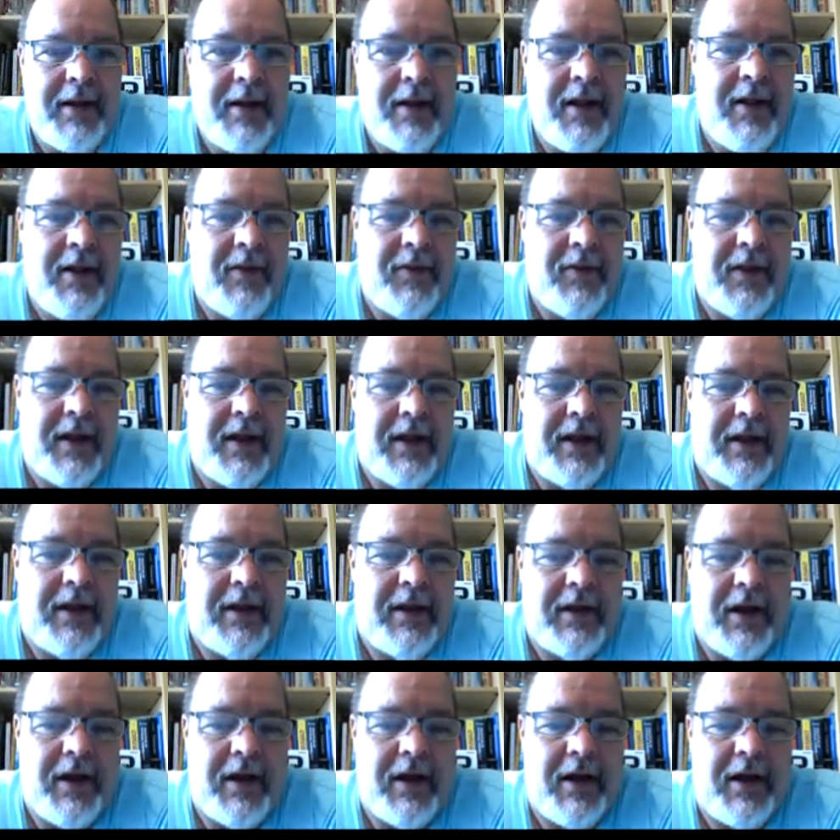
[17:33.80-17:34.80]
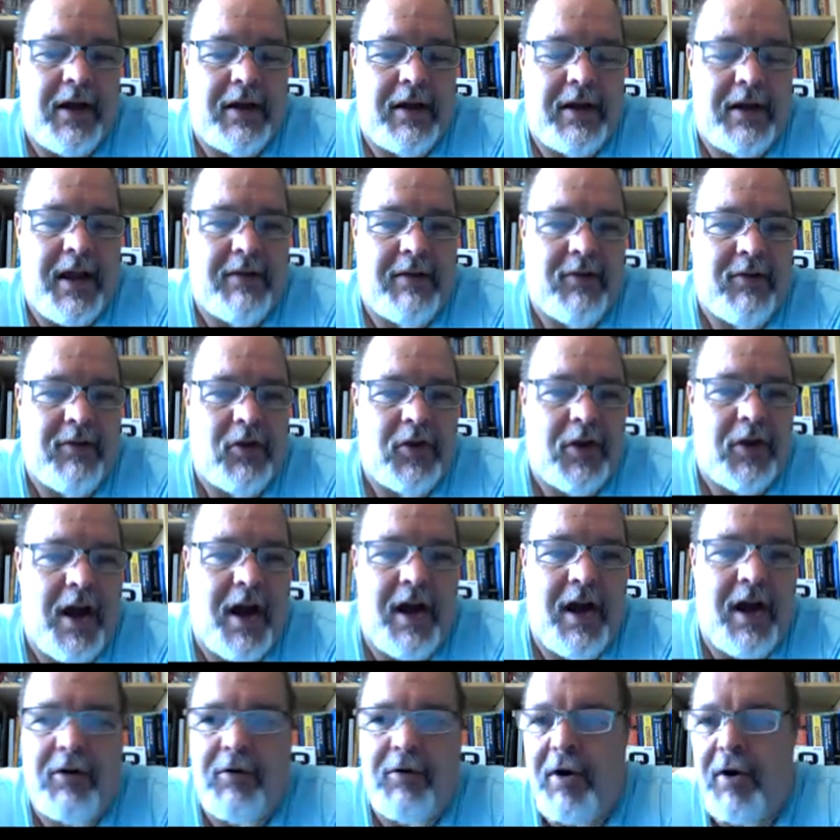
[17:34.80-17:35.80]
they uh, gave it the
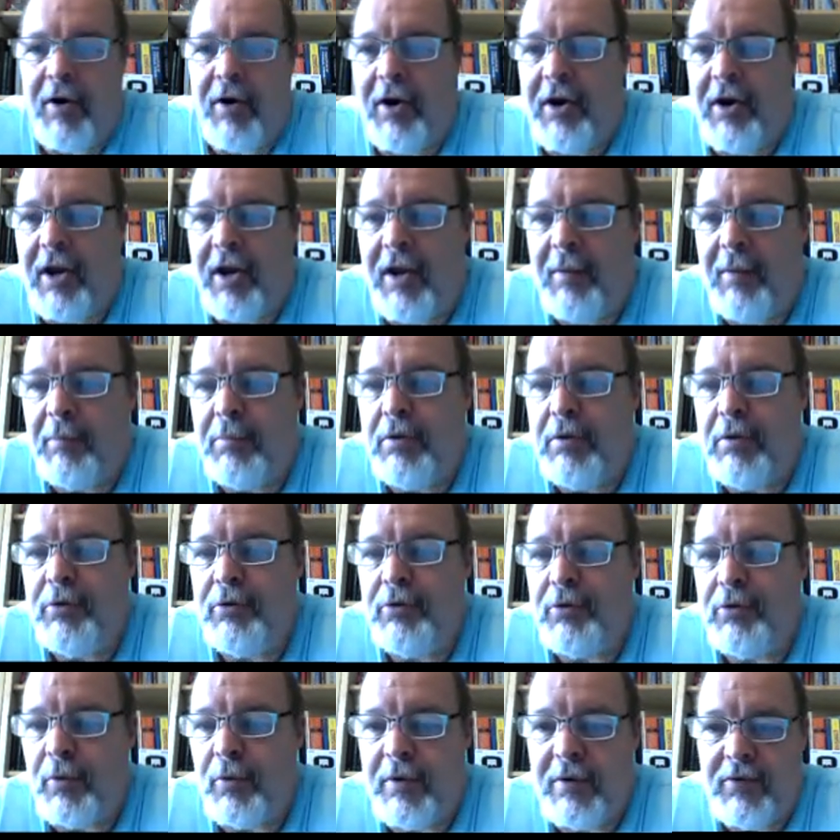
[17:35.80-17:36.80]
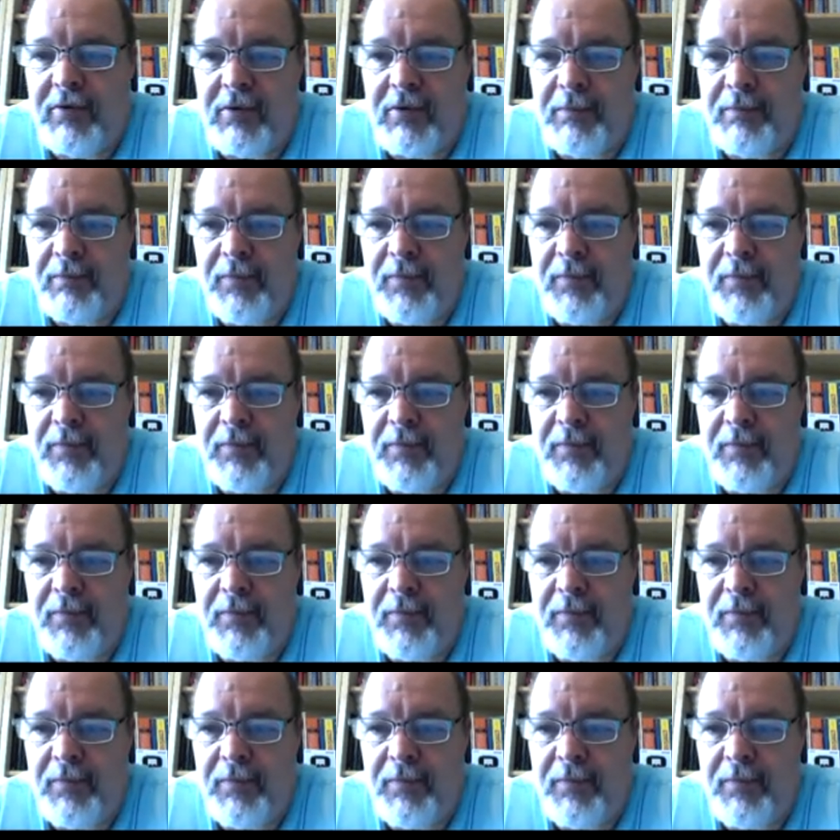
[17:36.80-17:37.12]
honorary name Plutoids.